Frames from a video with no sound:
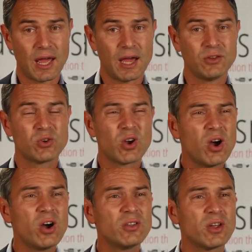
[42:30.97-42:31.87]
And you
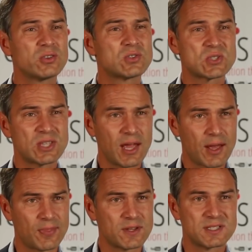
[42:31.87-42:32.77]
can't
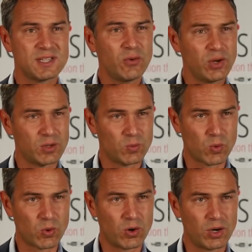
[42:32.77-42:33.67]
understand the Syrian
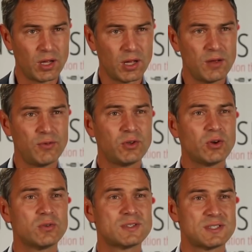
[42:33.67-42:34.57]
war if you
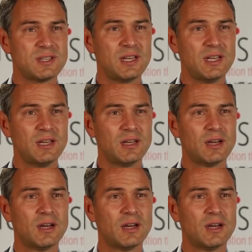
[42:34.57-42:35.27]
don't see